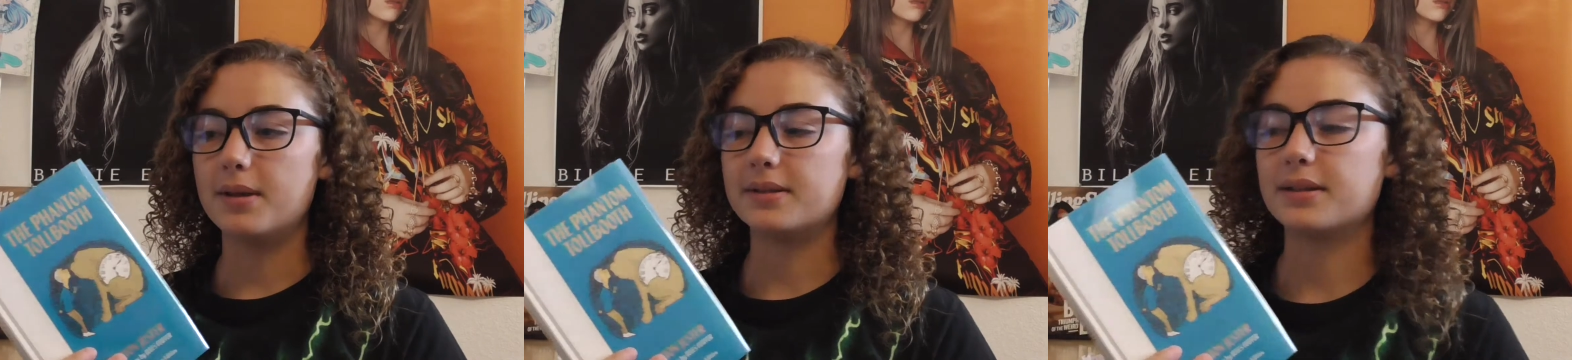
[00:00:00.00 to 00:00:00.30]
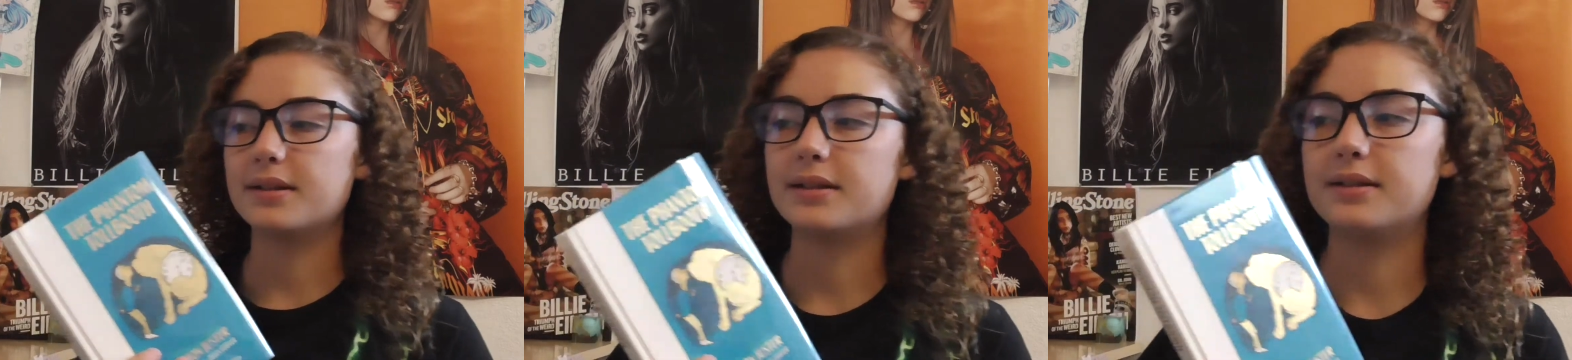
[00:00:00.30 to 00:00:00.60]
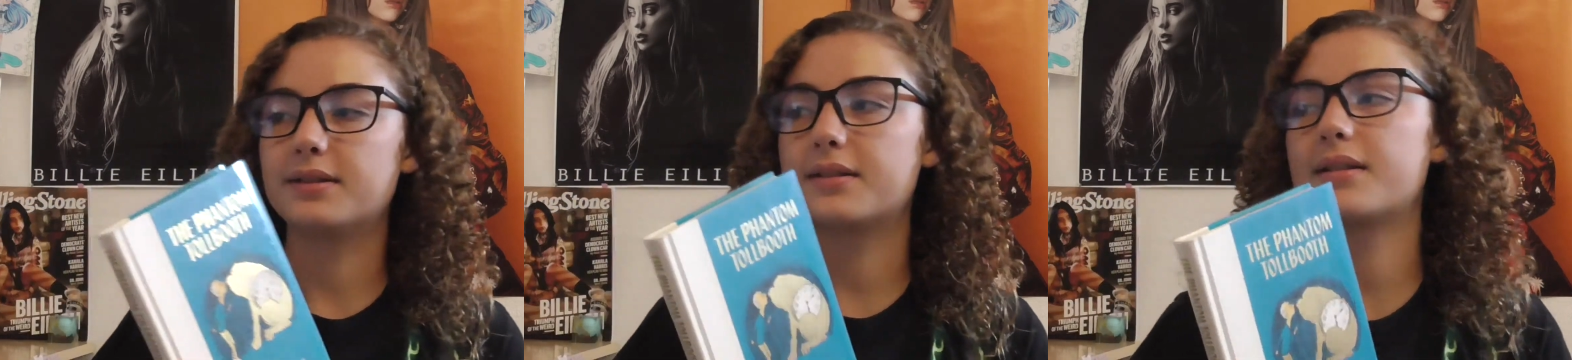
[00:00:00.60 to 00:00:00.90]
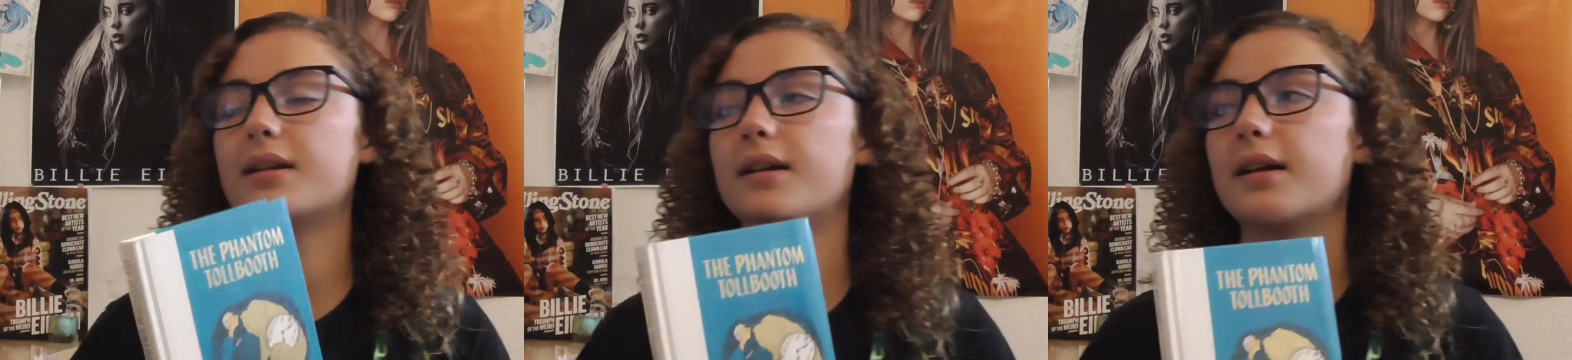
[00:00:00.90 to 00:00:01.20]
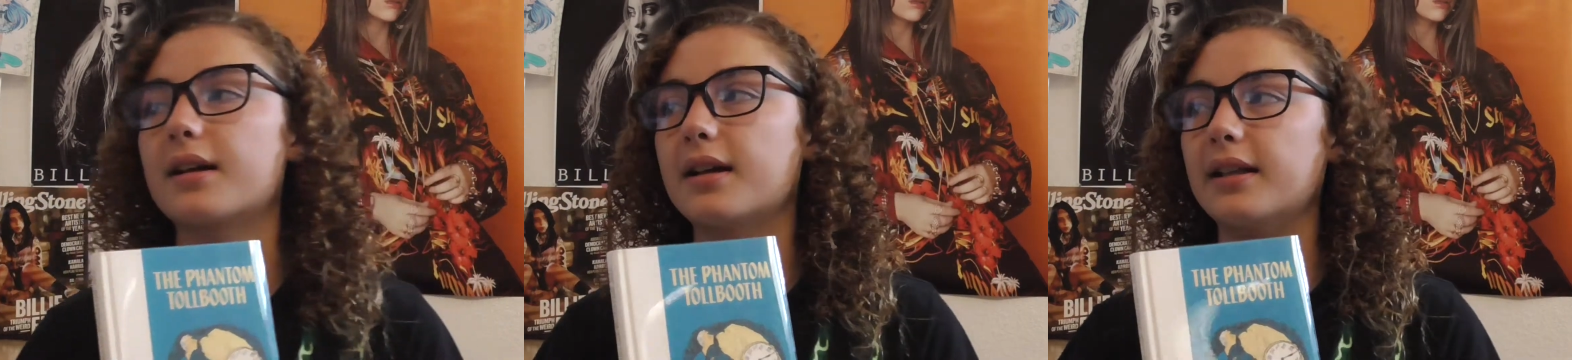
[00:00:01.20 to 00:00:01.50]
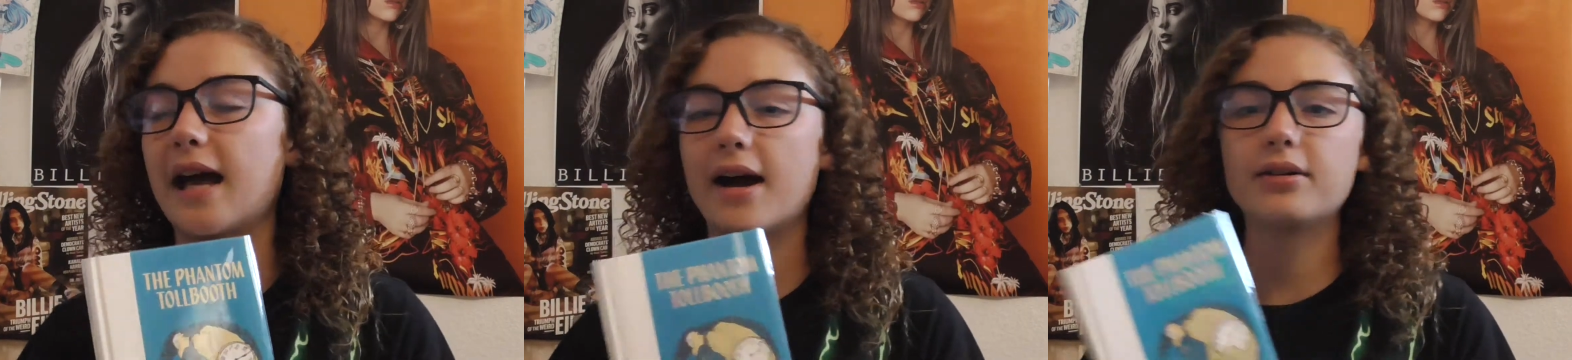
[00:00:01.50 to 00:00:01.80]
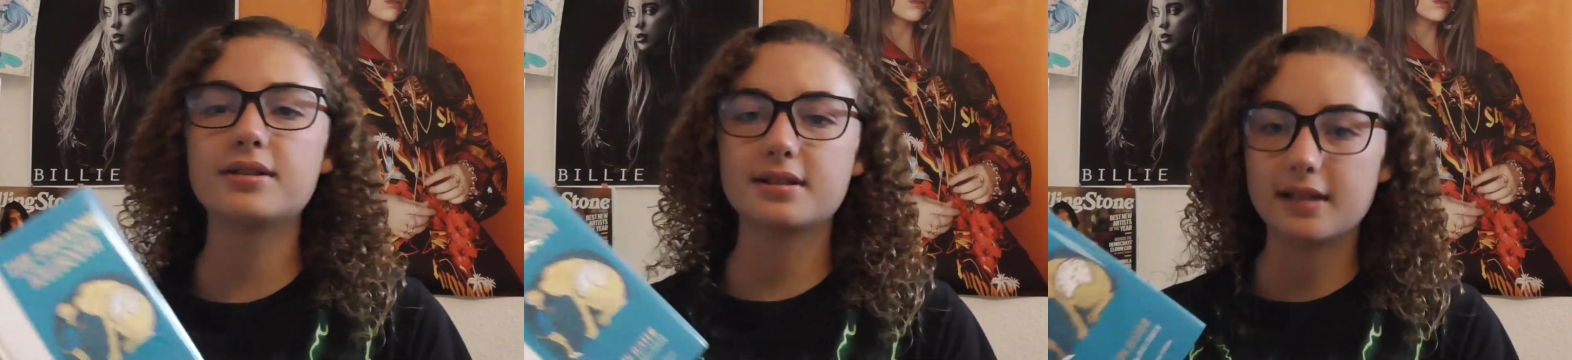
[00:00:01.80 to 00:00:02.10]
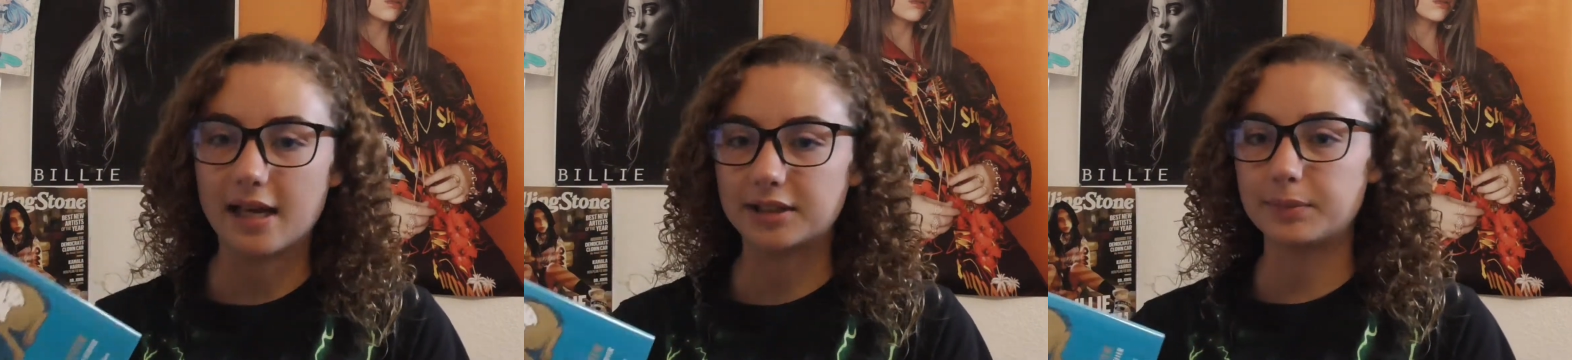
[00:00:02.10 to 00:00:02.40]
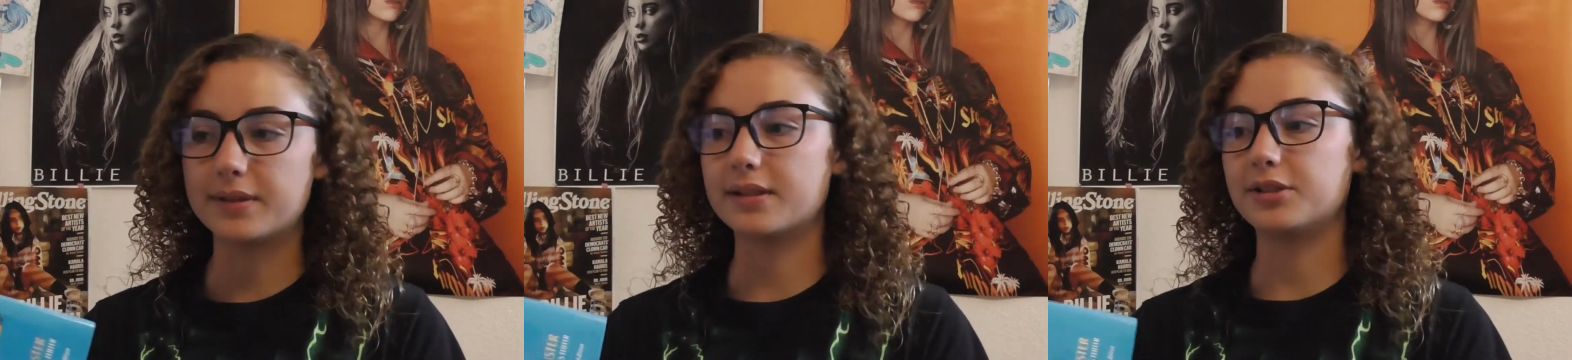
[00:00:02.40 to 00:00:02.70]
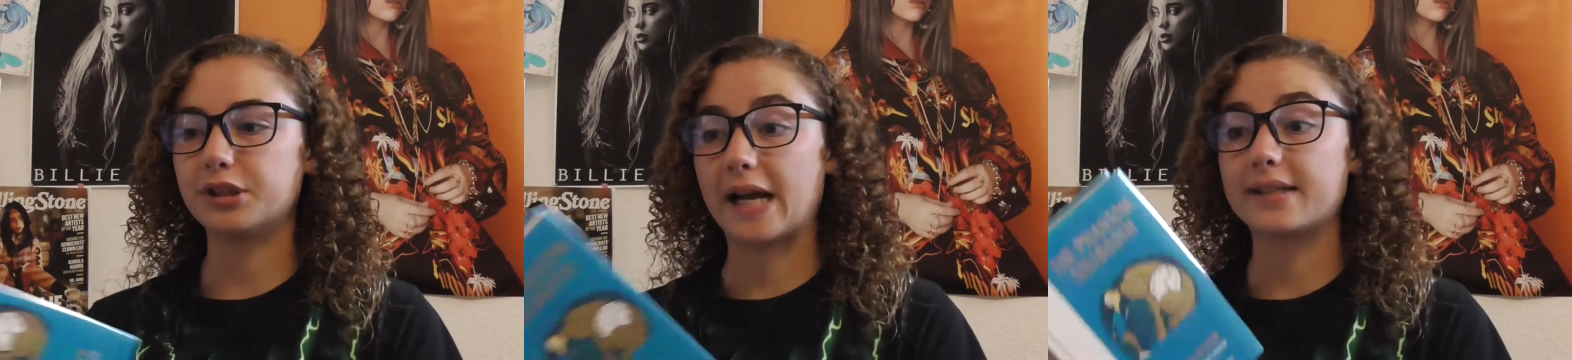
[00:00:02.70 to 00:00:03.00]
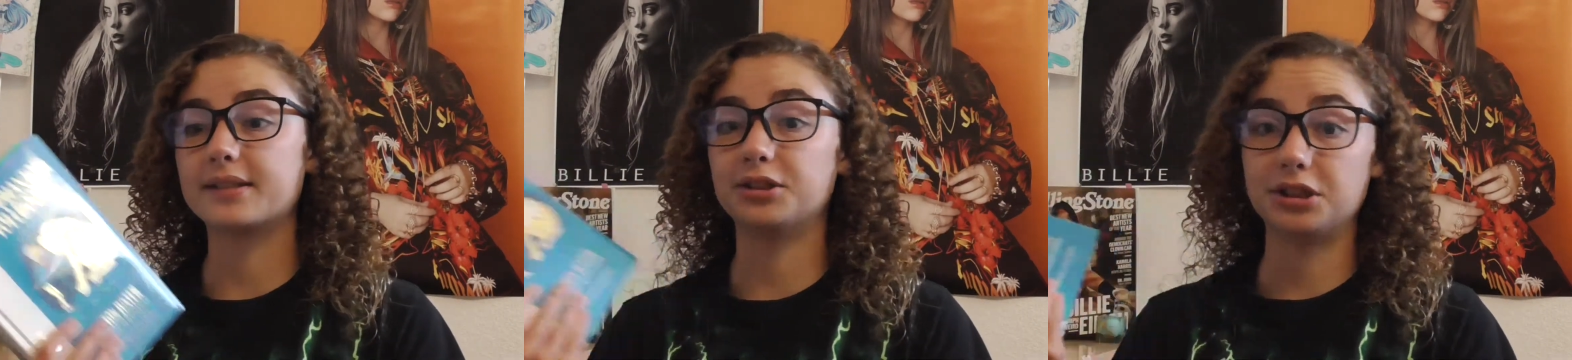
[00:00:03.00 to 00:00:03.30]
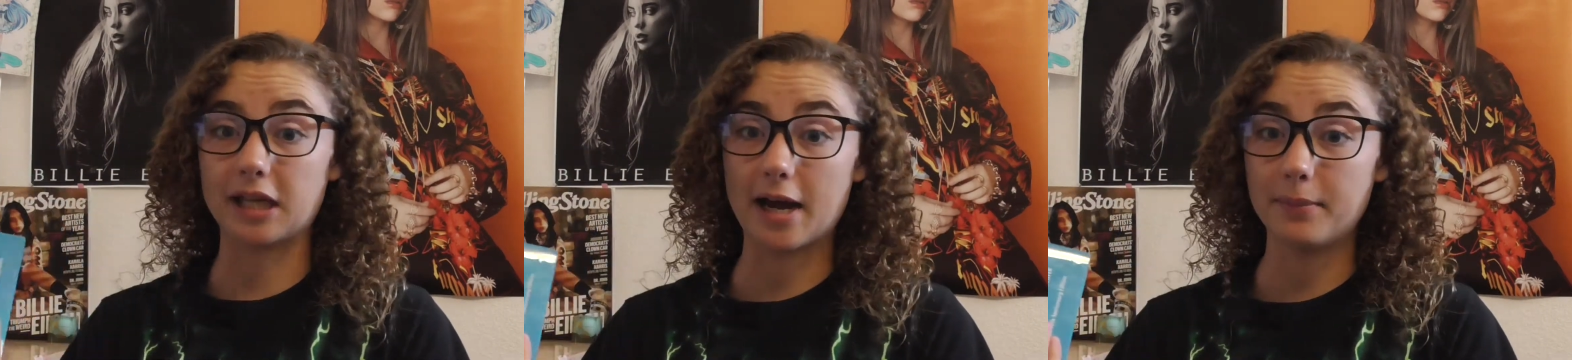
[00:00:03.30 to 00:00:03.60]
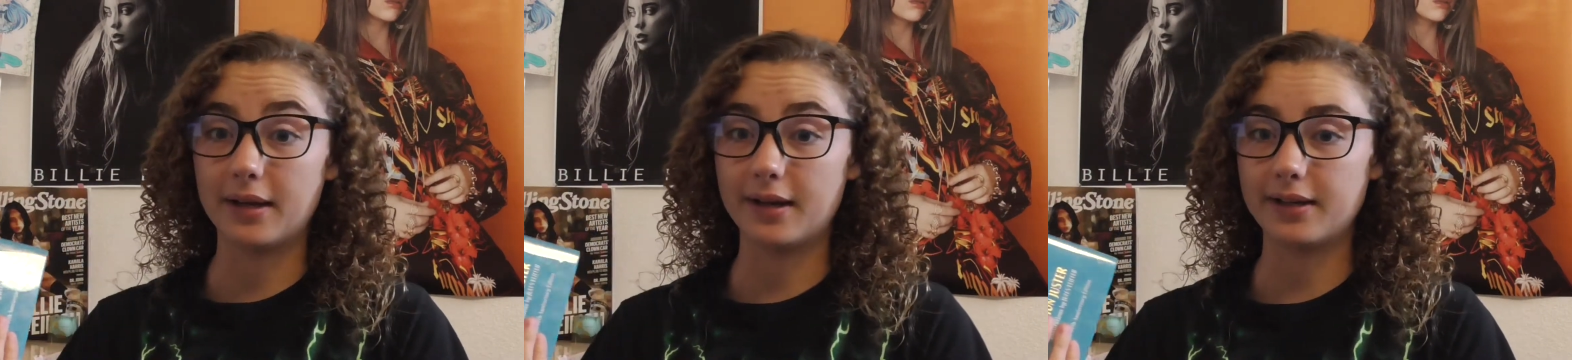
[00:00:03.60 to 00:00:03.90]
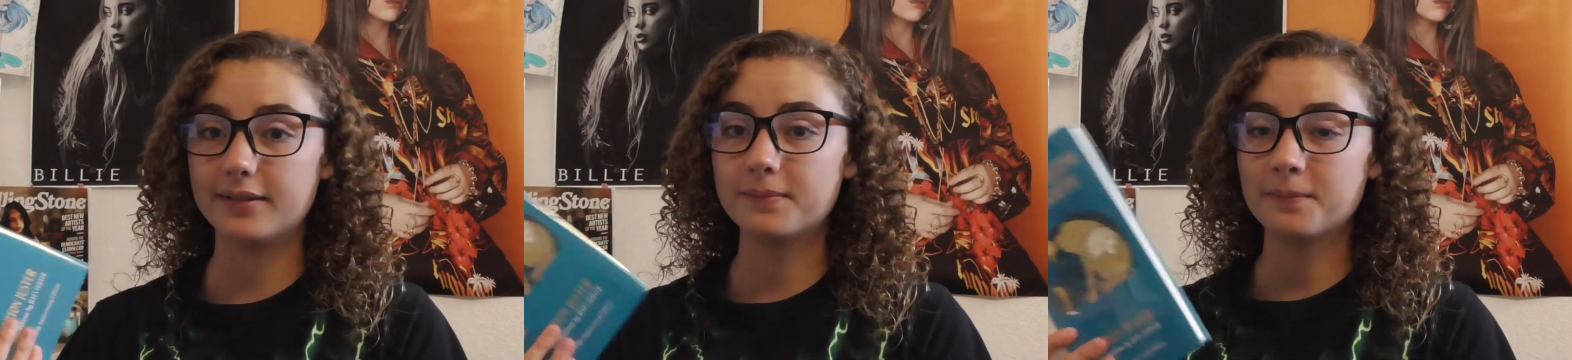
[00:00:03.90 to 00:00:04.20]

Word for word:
Speaker 1: Mrs. Cloud / Mrs. Jackson. She got married,